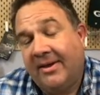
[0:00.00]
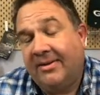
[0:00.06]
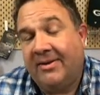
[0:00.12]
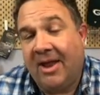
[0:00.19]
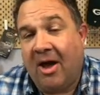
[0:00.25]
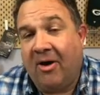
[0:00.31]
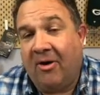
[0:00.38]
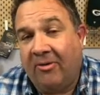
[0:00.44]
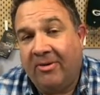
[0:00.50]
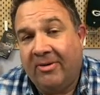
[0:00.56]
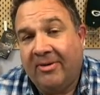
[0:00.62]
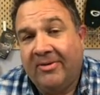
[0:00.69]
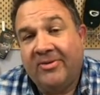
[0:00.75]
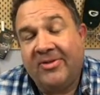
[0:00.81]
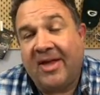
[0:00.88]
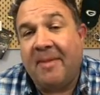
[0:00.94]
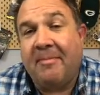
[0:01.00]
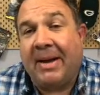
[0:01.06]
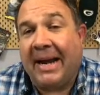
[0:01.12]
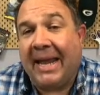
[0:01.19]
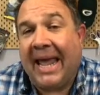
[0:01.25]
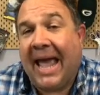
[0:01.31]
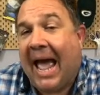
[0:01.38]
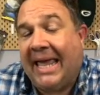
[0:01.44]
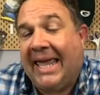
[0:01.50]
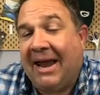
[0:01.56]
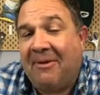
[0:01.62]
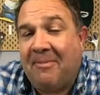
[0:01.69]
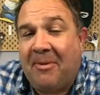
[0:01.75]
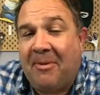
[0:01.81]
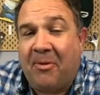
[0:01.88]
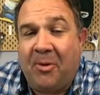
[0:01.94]
No, somebody, I
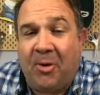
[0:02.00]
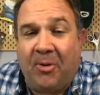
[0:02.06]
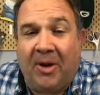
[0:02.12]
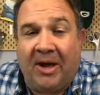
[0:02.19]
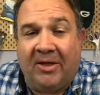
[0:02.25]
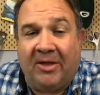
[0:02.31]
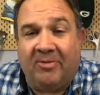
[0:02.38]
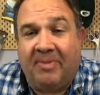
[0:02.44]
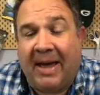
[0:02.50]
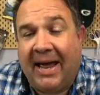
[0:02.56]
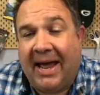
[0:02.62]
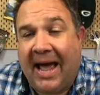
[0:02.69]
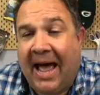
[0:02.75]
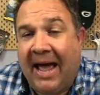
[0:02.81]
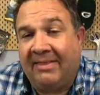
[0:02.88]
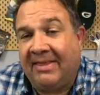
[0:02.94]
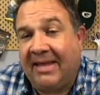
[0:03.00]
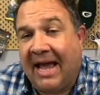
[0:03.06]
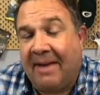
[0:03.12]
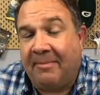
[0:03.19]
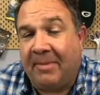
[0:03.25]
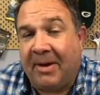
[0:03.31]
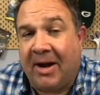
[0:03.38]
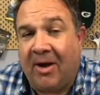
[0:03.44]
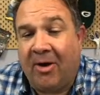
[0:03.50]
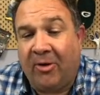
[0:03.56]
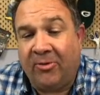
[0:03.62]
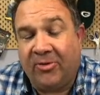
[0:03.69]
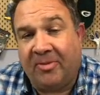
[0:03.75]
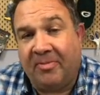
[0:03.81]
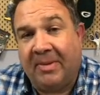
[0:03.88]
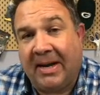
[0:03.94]
can't remember who it was, but I think I'm going to owe
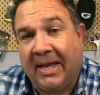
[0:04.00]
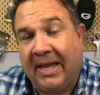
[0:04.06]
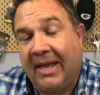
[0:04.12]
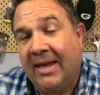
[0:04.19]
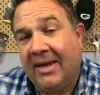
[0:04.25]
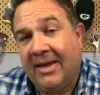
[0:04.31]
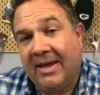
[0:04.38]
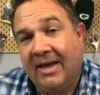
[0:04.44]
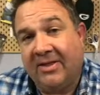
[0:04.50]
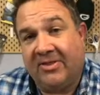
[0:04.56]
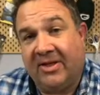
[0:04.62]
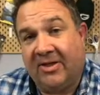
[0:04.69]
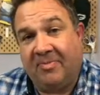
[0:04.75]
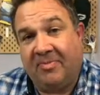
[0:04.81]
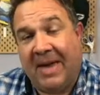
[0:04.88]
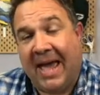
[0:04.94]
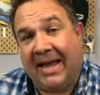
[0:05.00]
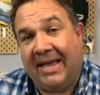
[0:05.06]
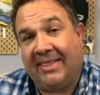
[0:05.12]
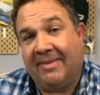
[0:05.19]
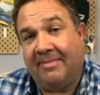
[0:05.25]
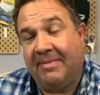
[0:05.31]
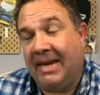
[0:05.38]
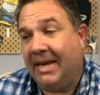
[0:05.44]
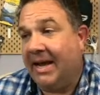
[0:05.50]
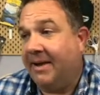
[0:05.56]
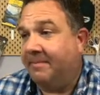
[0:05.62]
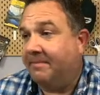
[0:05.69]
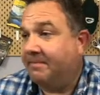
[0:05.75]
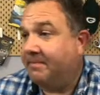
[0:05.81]
somebody a 6-pack at the meetup.